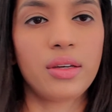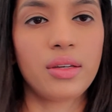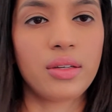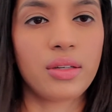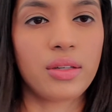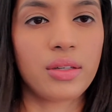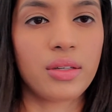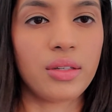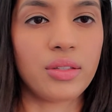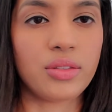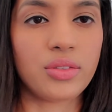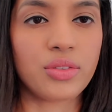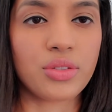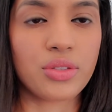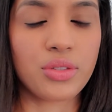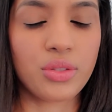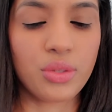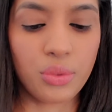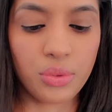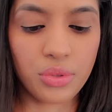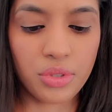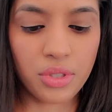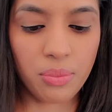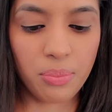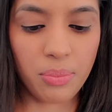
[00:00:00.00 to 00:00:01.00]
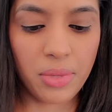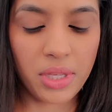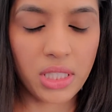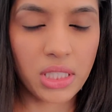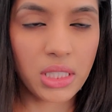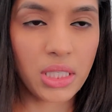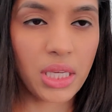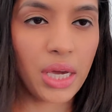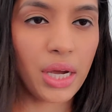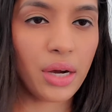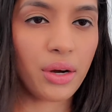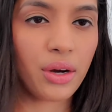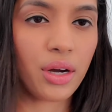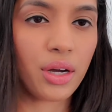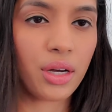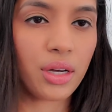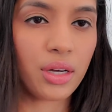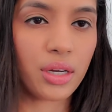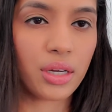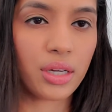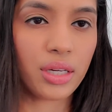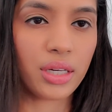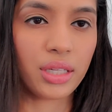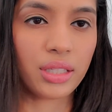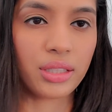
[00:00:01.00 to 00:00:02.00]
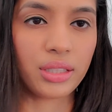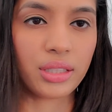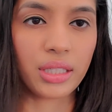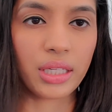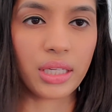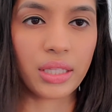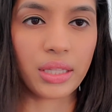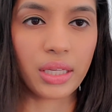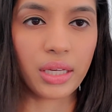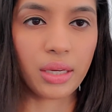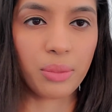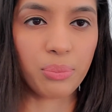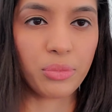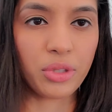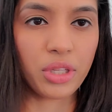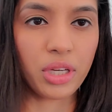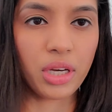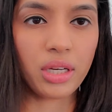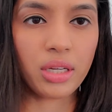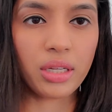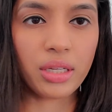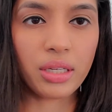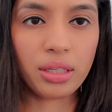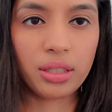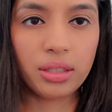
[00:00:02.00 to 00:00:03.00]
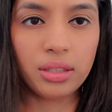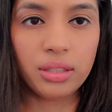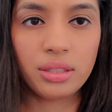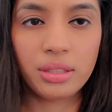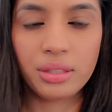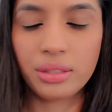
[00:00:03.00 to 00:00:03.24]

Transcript: gonna just throw some mascara on, and then I think I'm done.